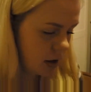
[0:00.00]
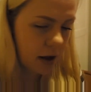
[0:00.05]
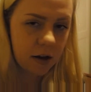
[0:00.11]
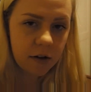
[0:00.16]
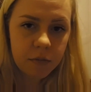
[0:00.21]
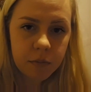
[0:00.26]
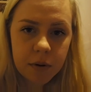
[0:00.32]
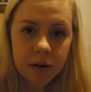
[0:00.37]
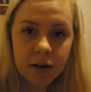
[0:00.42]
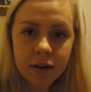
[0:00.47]
yeah,
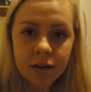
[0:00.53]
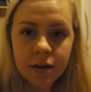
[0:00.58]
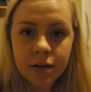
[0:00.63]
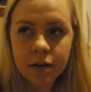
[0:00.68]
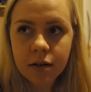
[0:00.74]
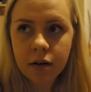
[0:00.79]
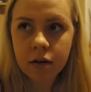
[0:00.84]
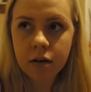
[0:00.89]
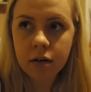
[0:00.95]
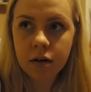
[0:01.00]
I've been
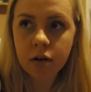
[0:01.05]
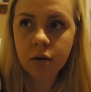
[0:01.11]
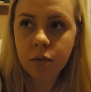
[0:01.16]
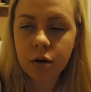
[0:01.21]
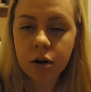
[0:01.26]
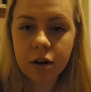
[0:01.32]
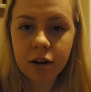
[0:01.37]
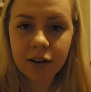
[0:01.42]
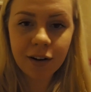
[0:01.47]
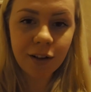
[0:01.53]
at
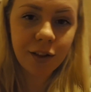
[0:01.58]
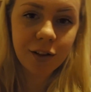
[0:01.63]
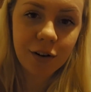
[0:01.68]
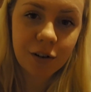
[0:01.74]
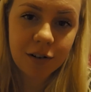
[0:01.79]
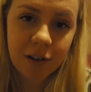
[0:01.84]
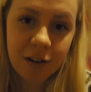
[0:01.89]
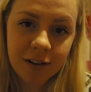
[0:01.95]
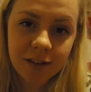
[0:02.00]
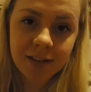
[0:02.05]
work and at the
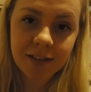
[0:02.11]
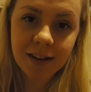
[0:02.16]
doctor's